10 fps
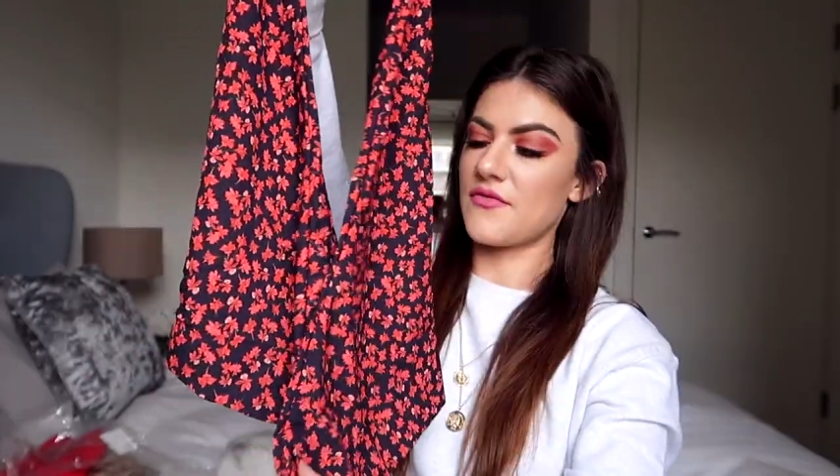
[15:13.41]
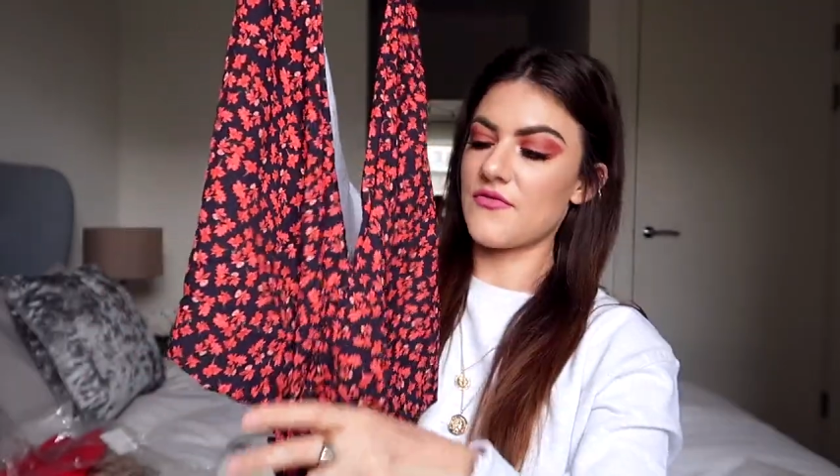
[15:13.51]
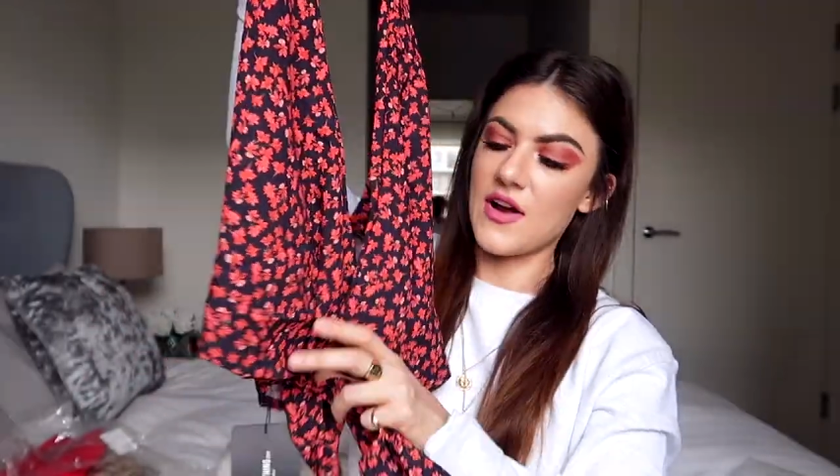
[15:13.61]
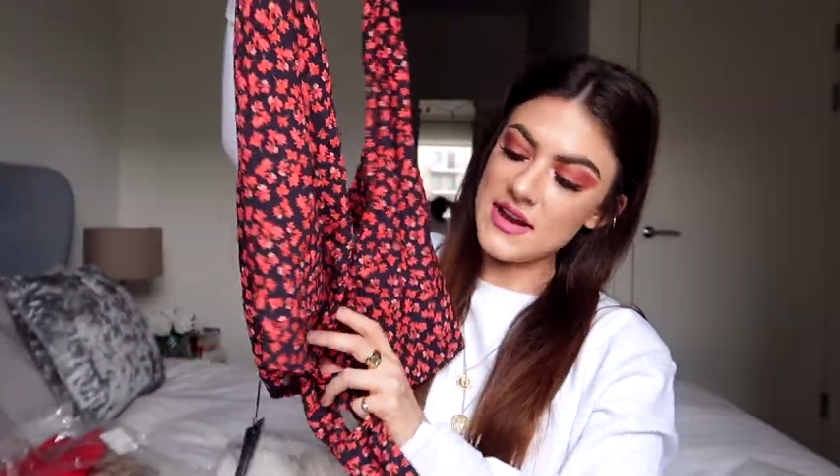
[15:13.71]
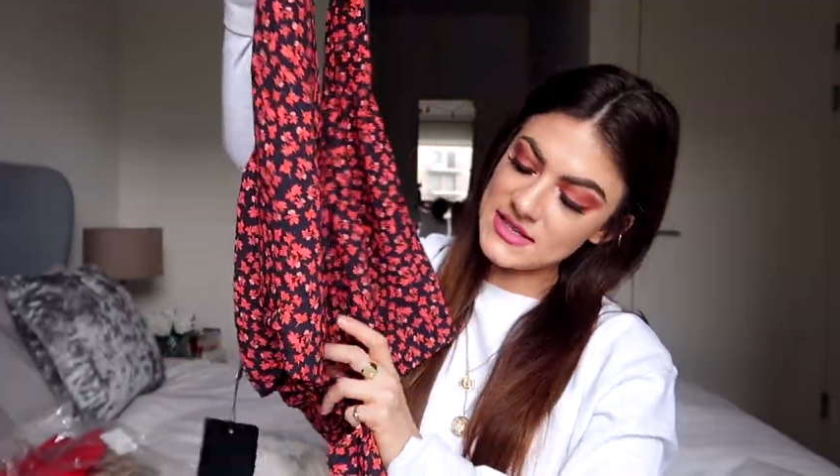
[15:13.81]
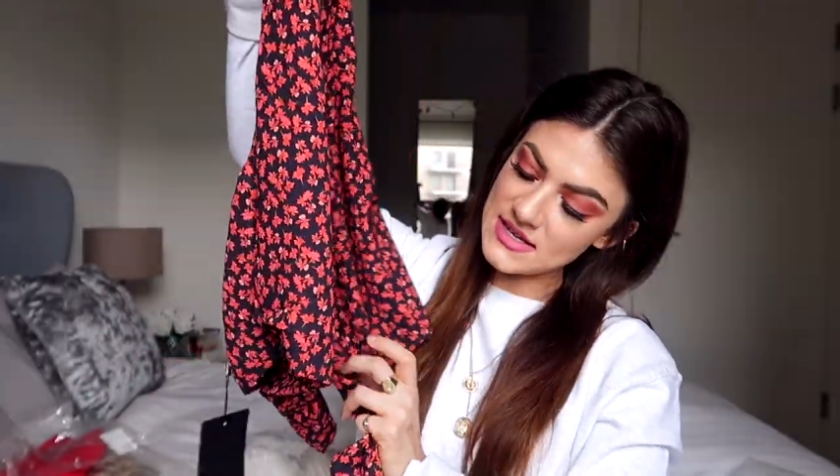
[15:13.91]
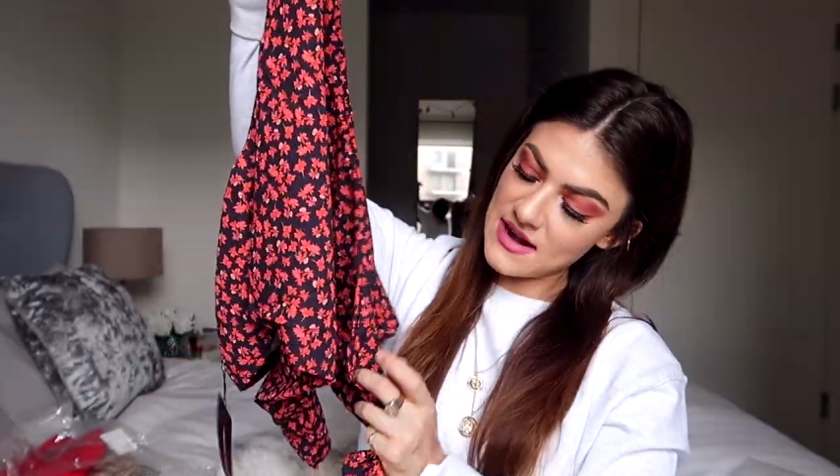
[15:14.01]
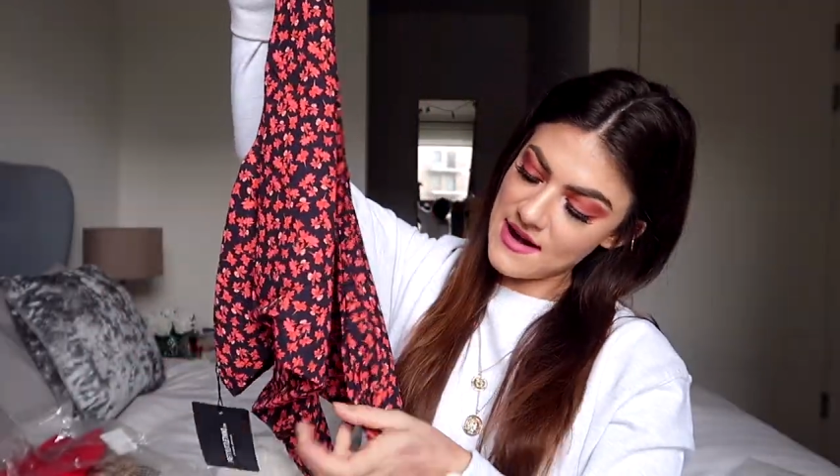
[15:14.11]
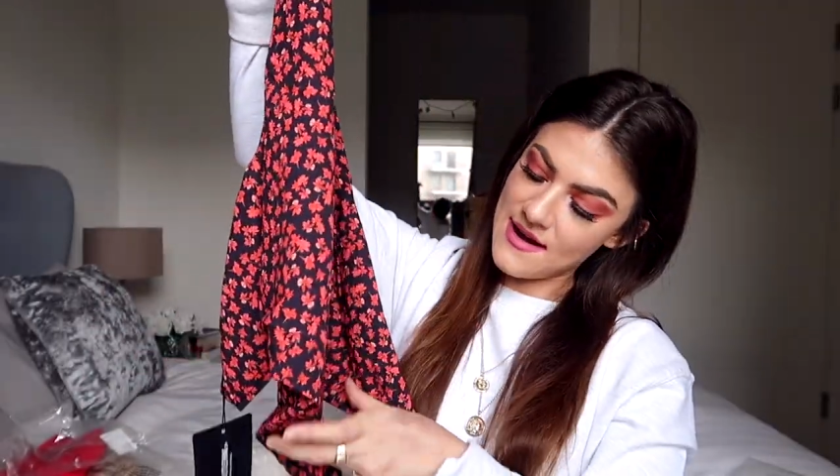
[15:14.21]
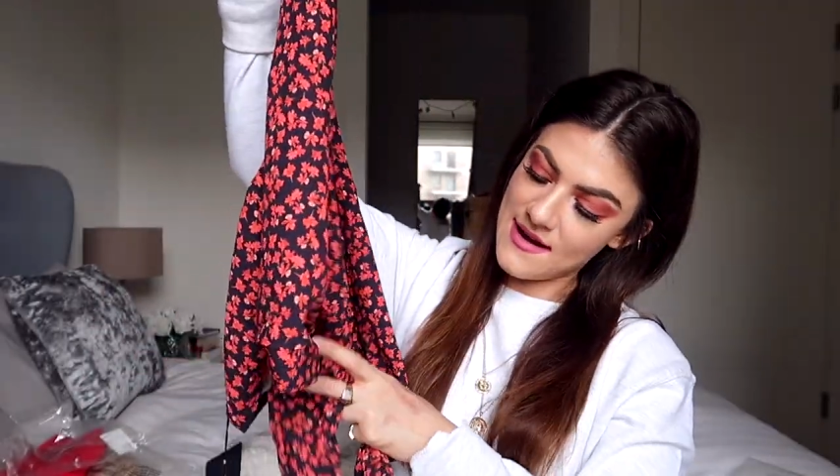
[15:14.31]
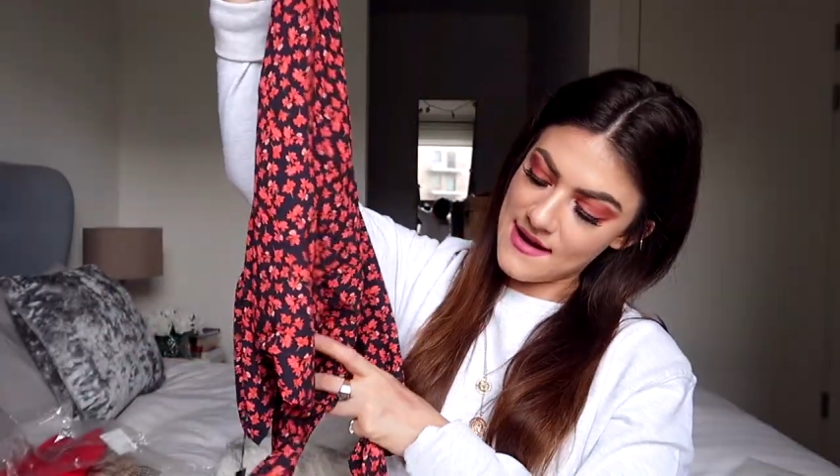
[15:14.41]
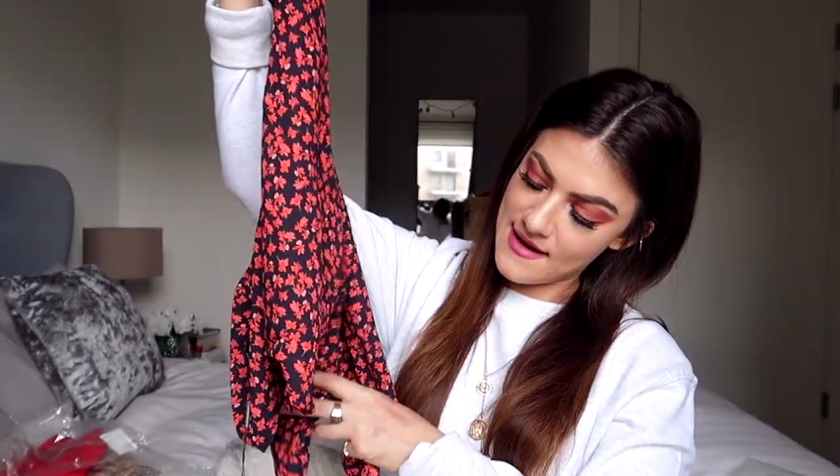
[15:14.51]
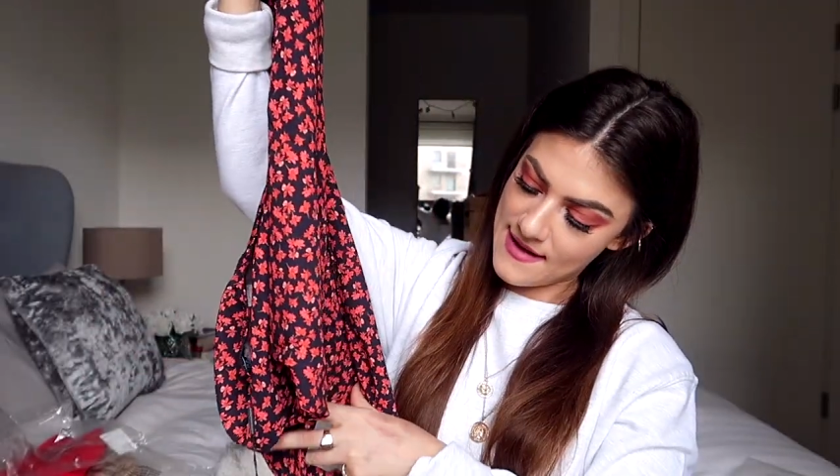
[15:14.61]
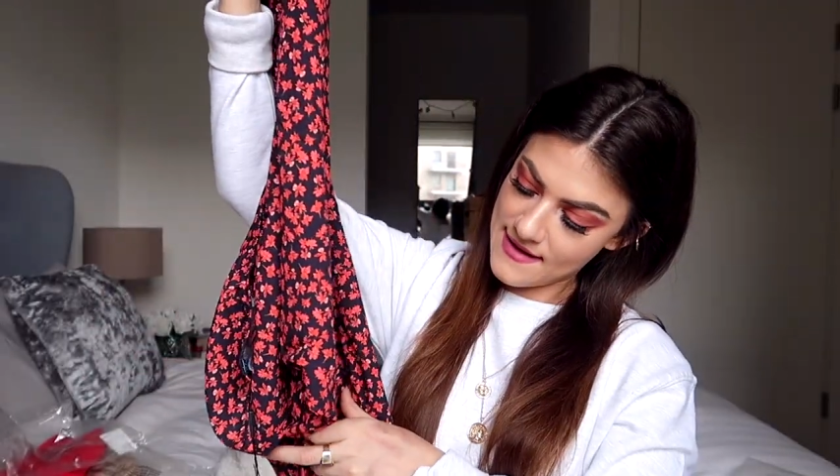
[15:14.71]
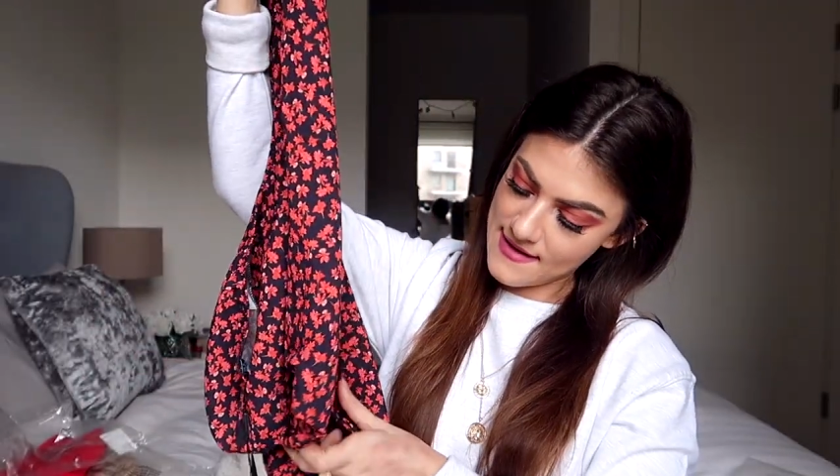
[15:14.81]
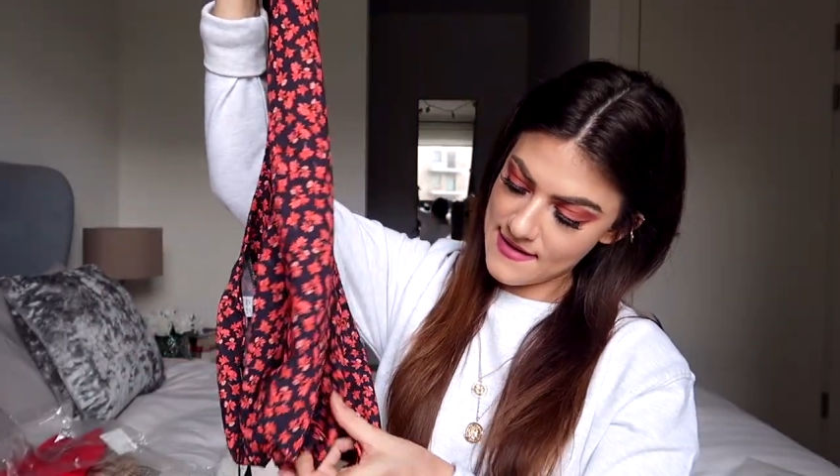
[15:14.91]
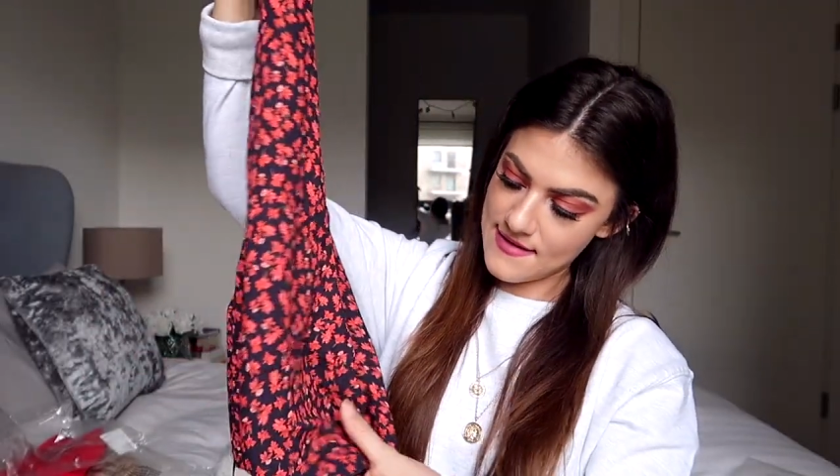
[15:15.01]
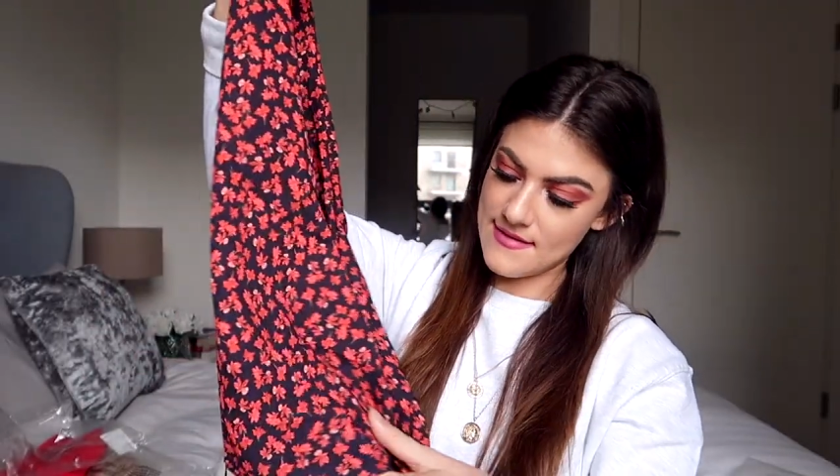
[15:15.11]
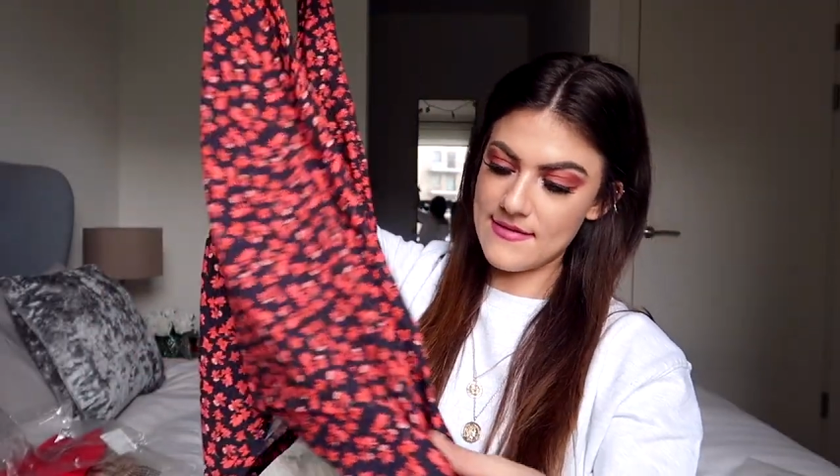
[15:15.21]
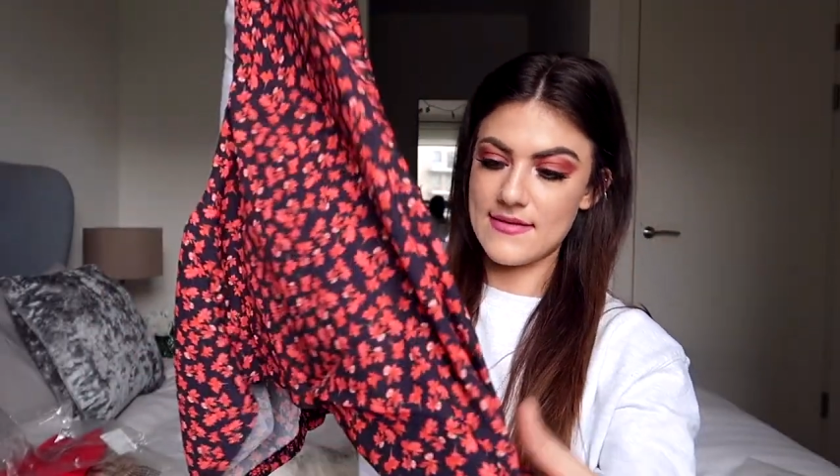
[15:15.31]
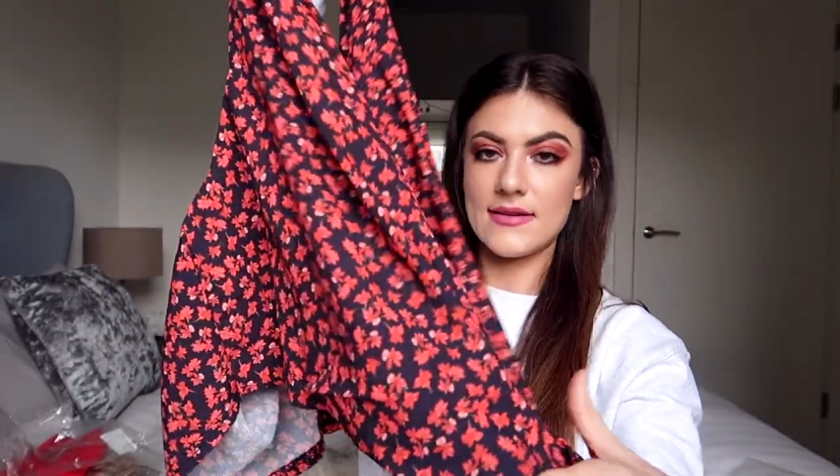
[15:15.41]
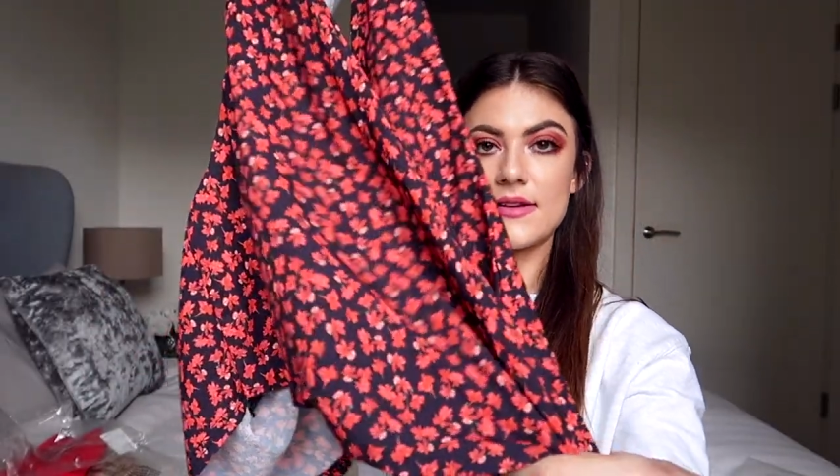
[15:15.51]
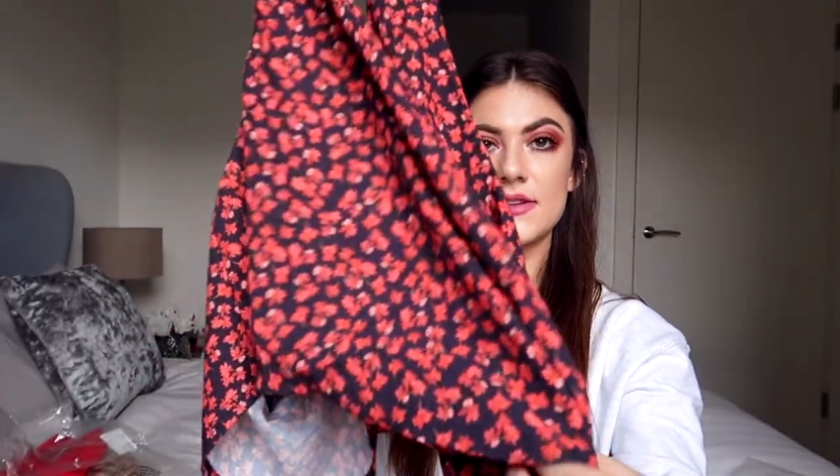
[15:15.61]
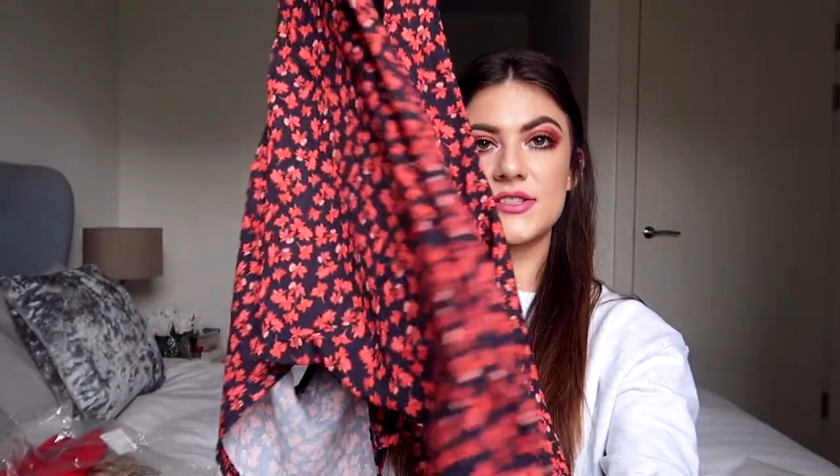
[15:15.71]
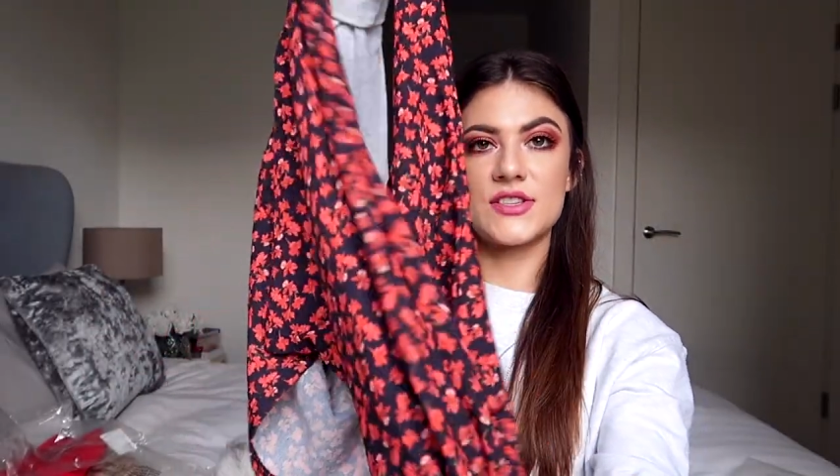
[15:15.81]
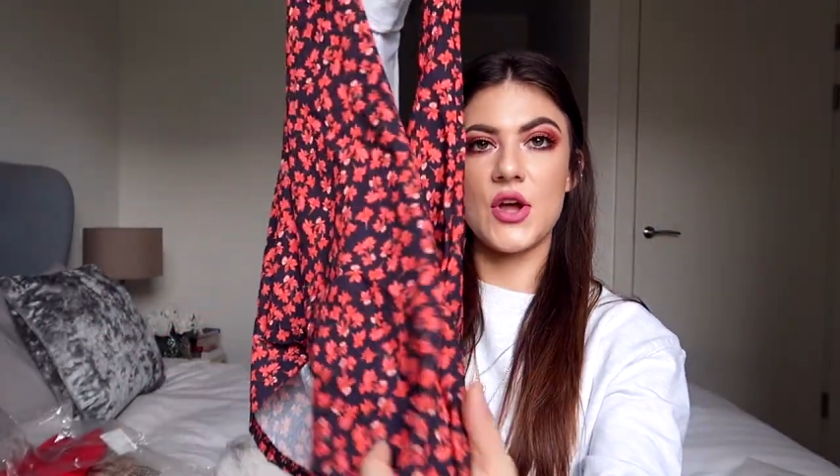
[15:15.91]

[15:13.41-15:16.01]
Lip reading: the front like so.